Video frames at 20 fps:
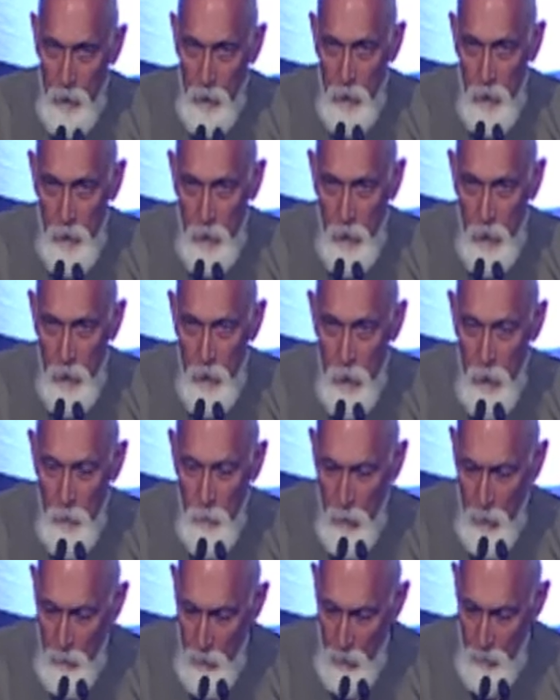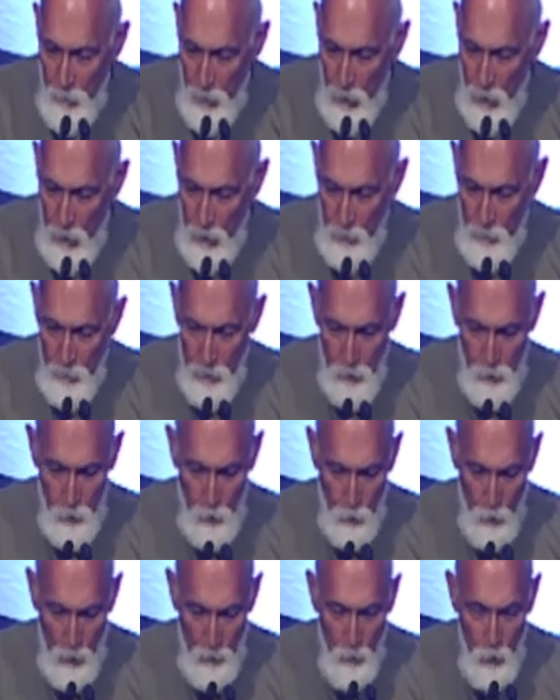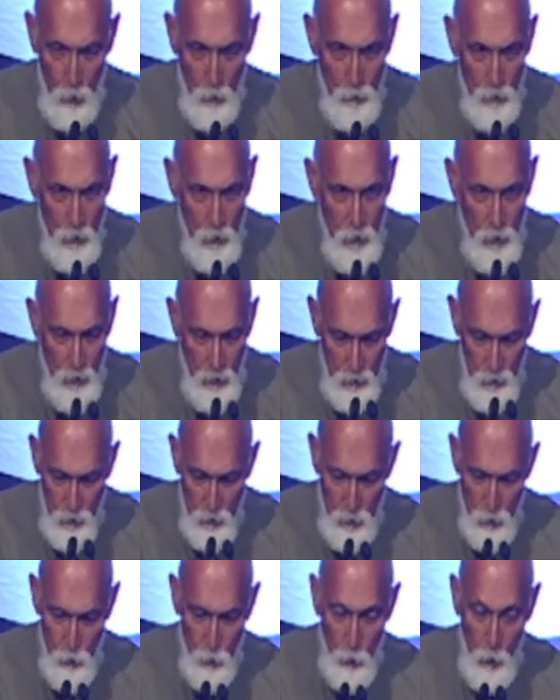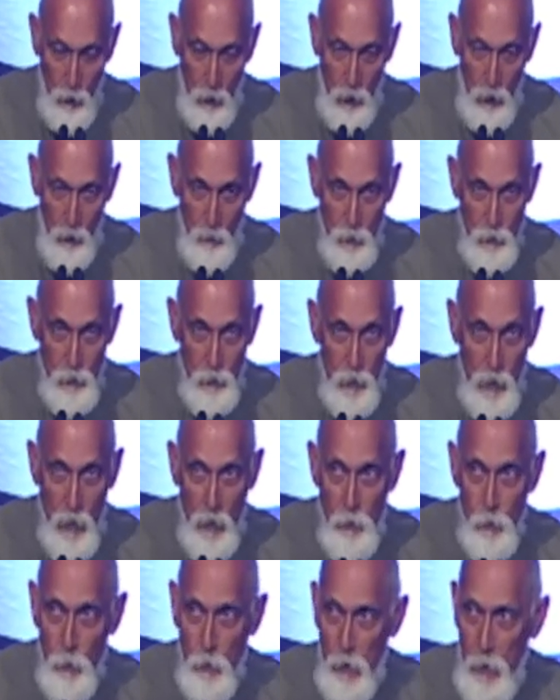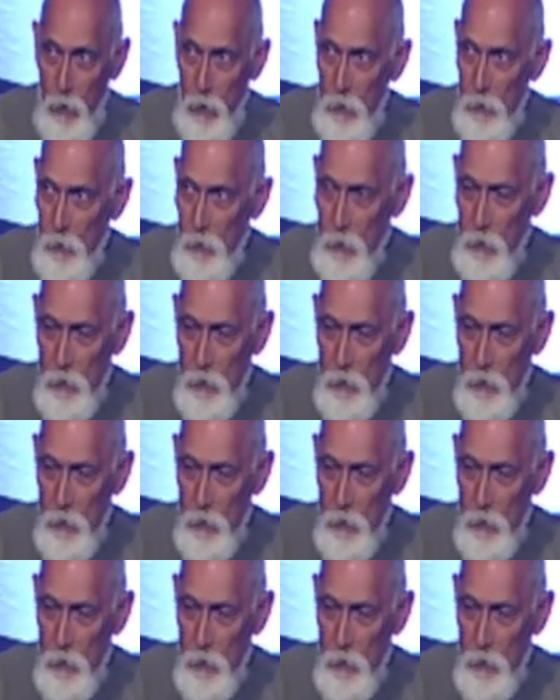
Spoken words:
In 1955, we moved to Texas, where I was naturalized